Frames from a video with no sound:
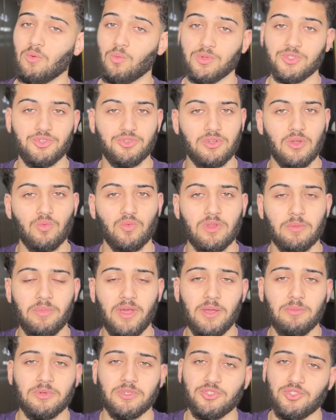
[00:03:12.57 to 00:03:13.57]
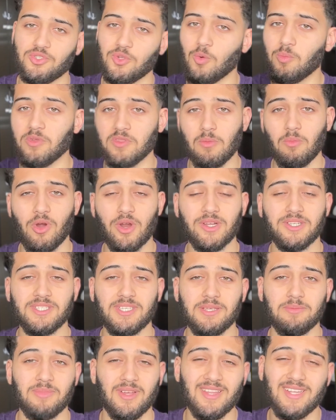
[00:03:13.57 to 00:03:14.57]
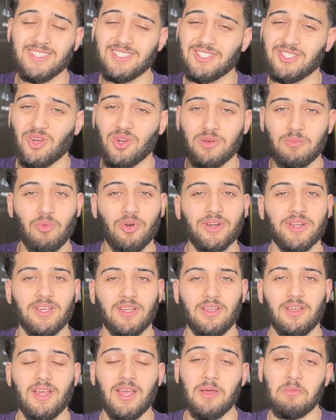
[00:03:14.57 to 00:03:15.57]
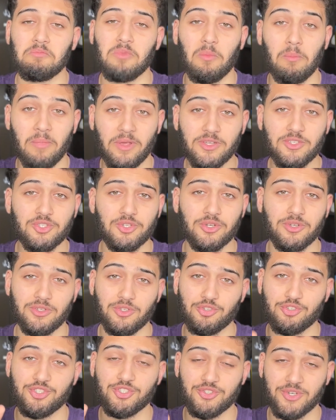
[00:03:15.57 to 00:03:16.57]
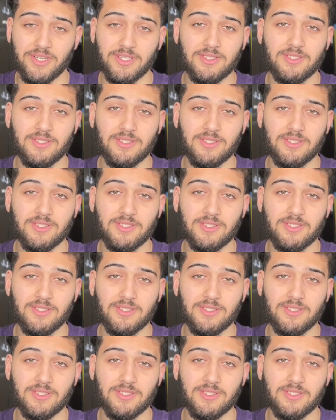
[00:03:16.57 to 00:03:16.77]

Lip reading: Once you're done with the paper, just open the mark scheme and then start marking, but make sure you're strict.